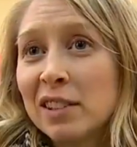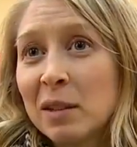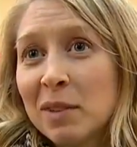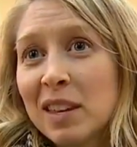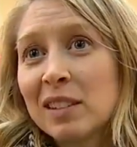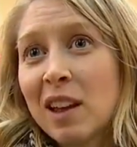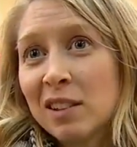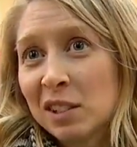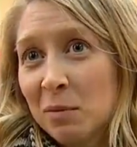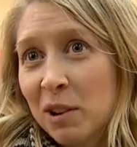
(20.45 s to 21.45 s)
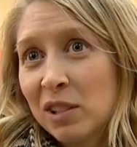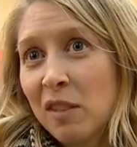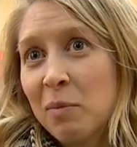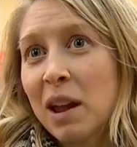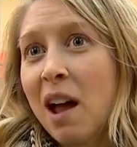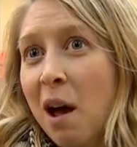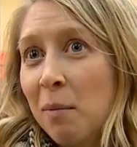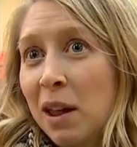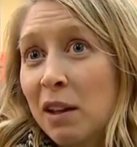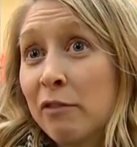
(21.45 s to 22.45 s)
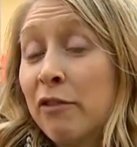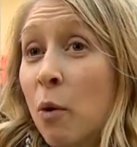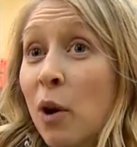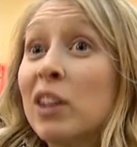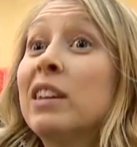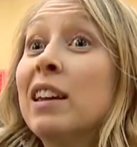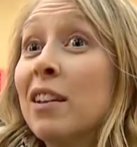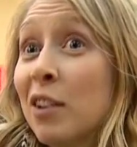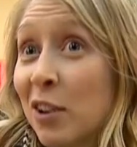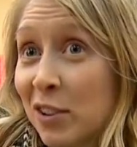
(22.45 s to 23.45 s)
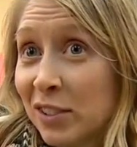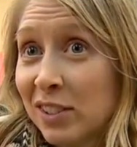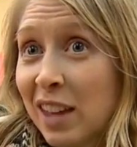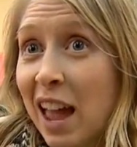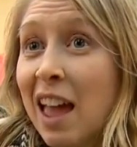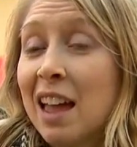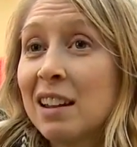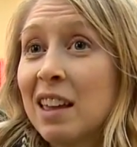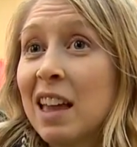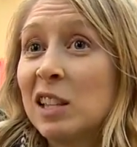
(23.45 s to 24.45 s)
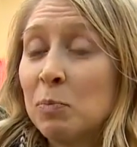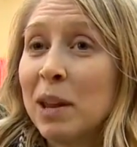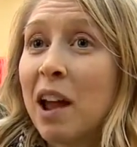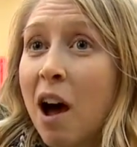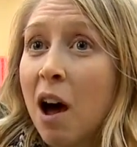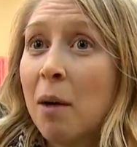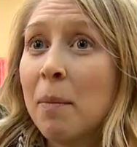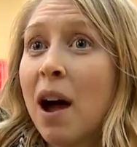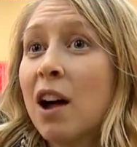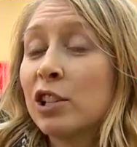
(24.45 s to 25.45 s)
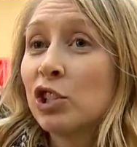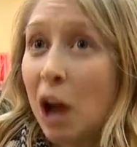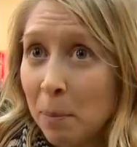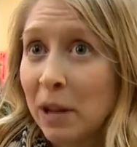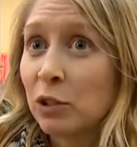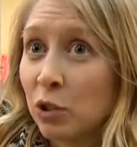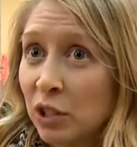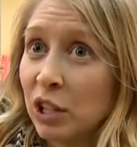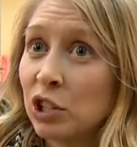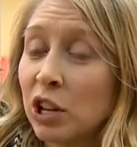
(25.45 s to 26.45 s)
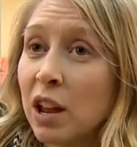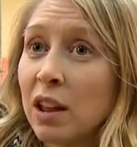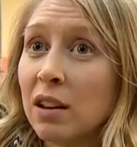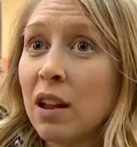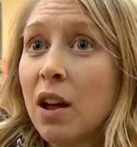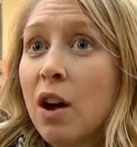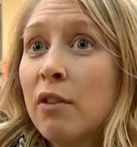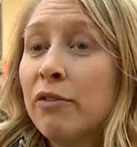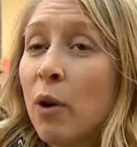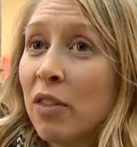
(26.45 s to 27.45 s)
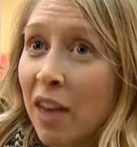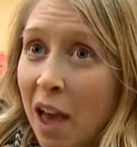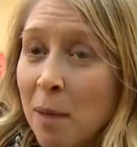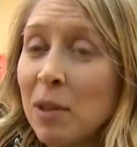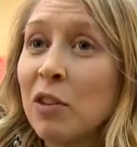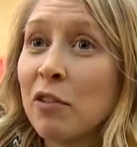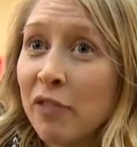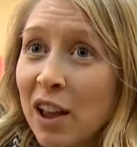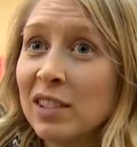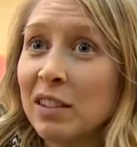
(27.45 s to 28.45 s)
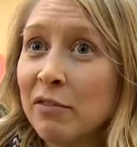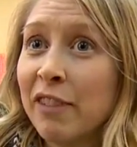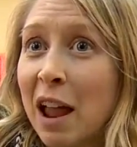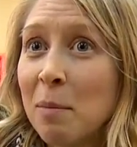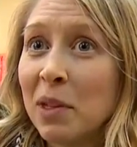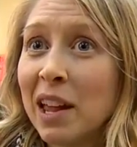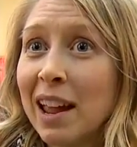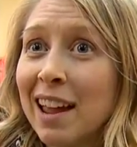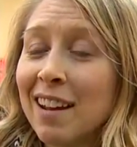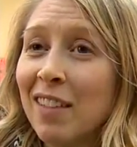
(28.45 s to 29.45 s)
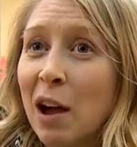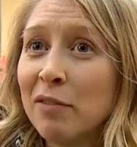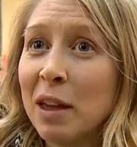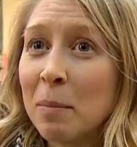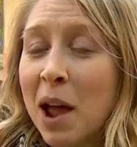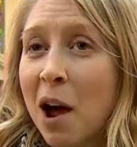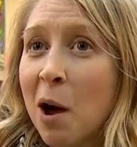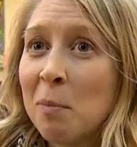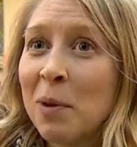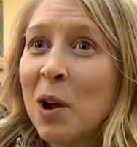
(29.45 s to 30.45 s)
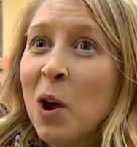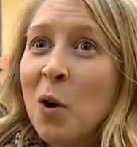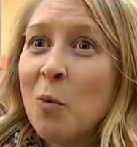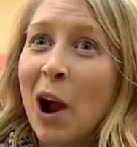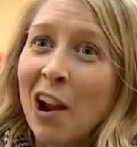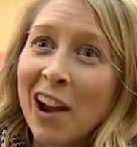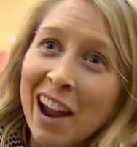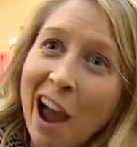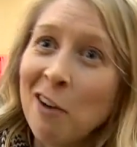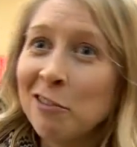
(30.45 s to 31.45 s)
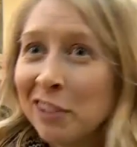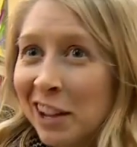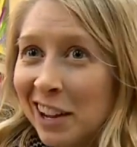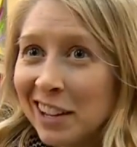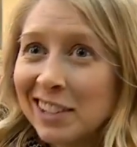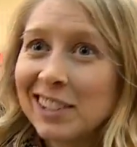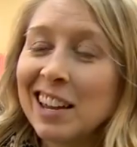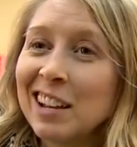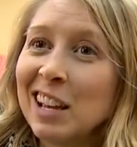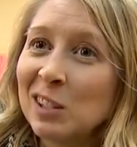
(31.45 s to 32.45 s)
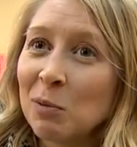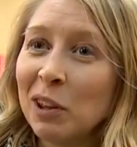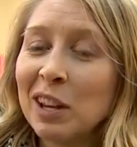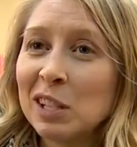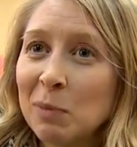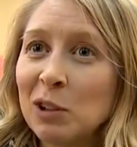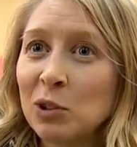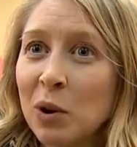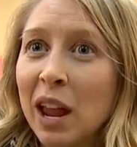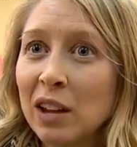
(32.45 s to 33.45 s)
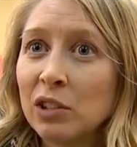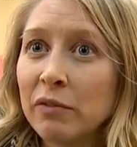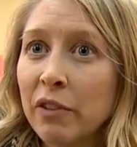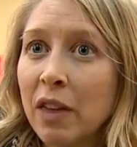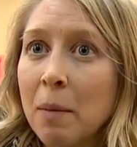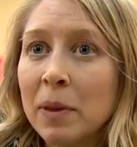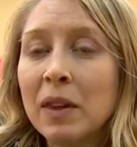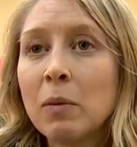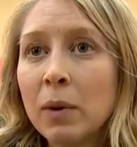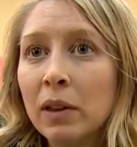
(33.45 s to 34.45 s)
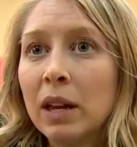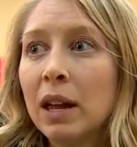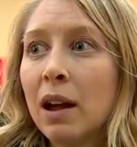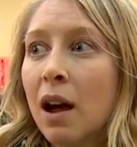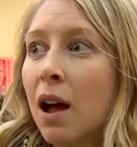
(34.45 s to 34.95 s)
Some of these customers have been coming for years, and it's become a shopping tradition for them and their friends and family. And a lot of them come wearing outfits, and it's really a special occasion for them. But they really